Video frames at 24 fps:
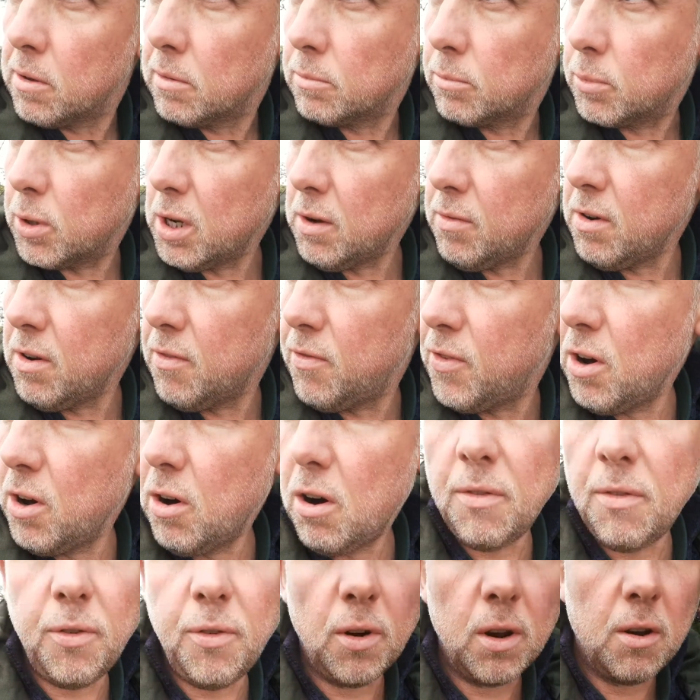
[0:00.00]
But even if they
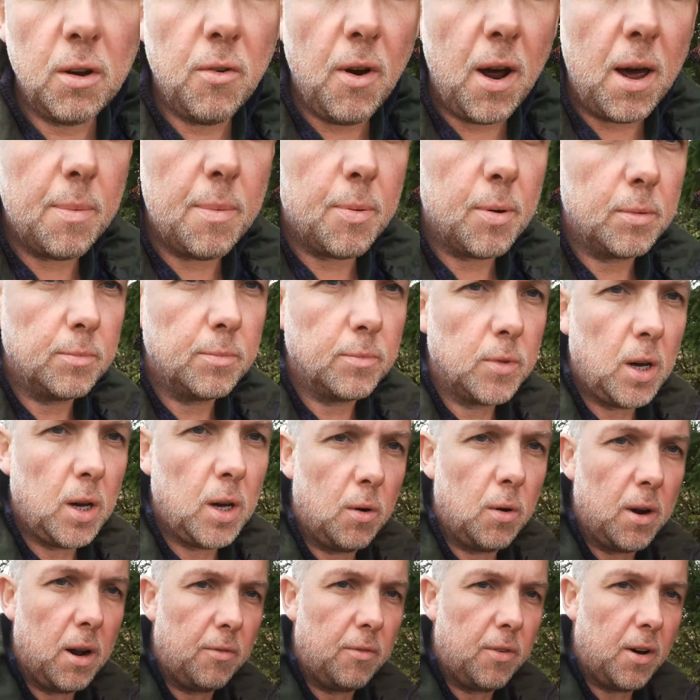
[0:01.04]
are fully ripe, I
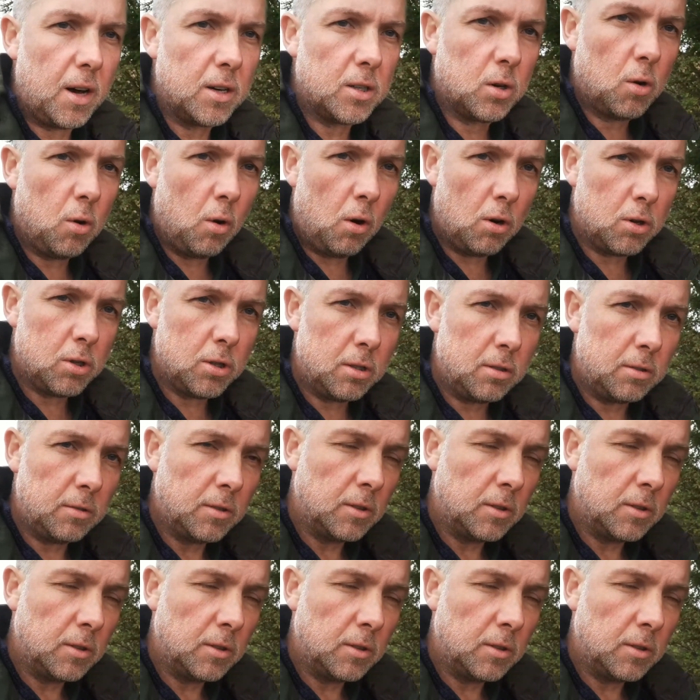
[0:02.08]
would advise caution.